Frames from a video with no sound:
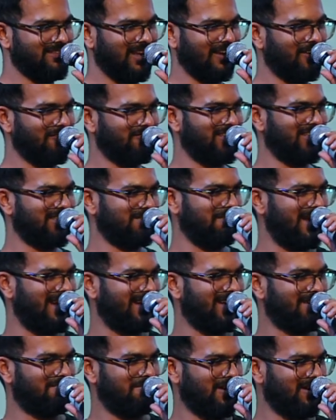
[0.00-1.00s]
of these
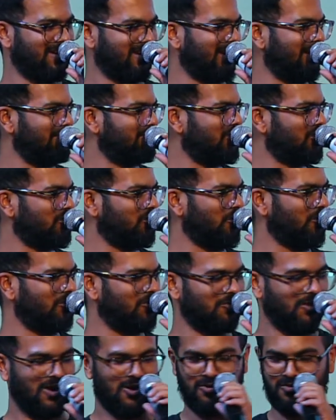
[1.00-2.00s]
made it, but I'm just showing
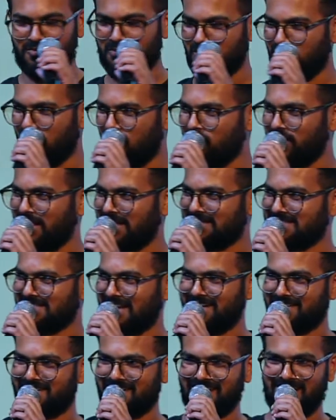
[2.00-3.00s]
you how
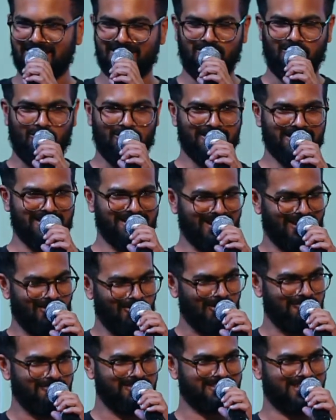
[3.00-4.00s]
excited I got and how
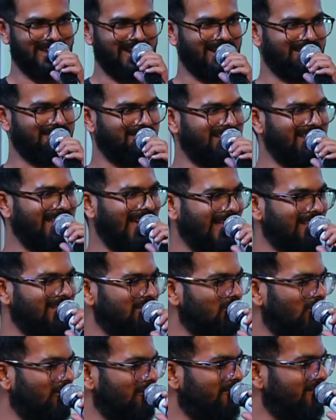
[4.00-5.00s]
I was getting very
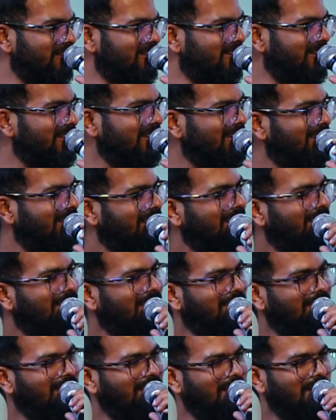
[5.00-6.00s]
hands-on with it.
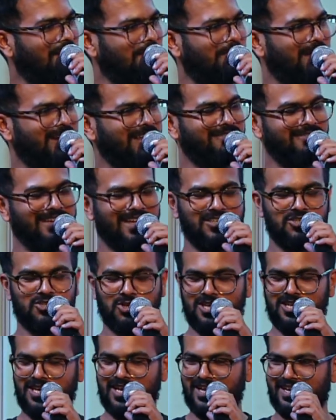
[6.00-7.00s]
But
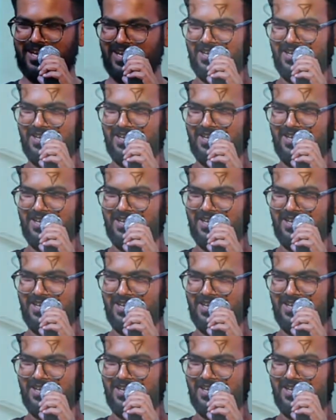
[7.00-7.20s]
eventually, I kind